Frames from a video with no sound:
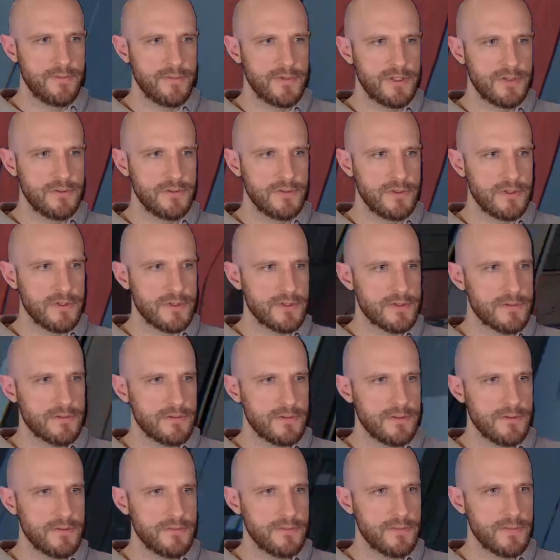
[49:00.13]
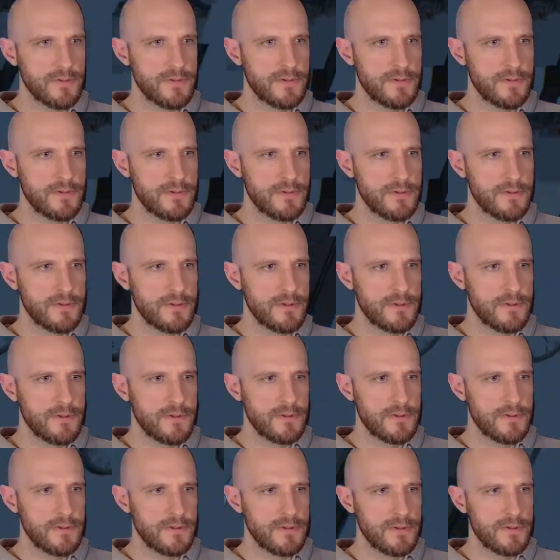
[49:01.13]
do in this
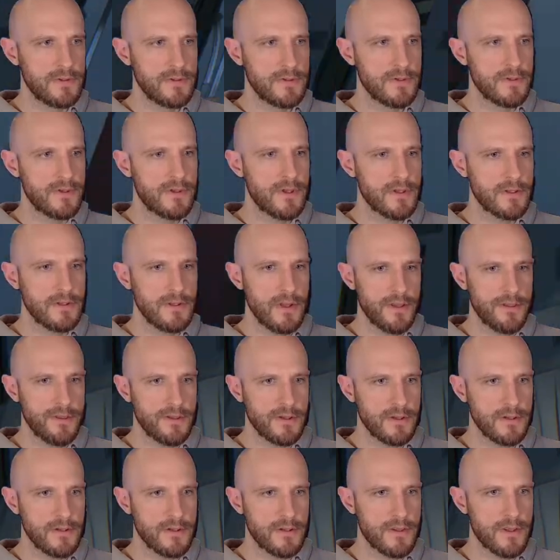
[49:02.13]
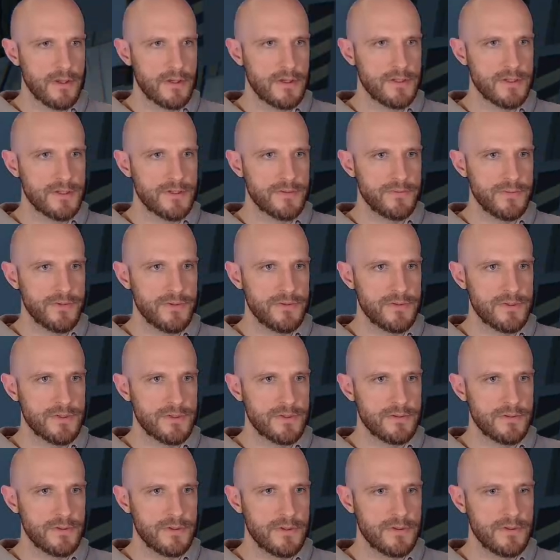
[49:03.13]
room? Looks like nothing. It looks like it just roots
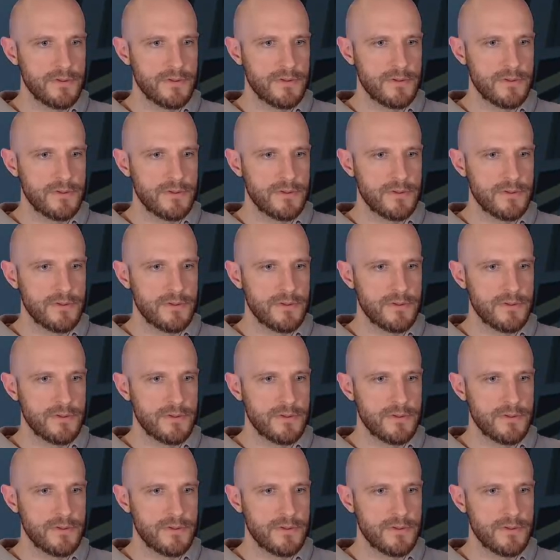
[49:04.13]
through.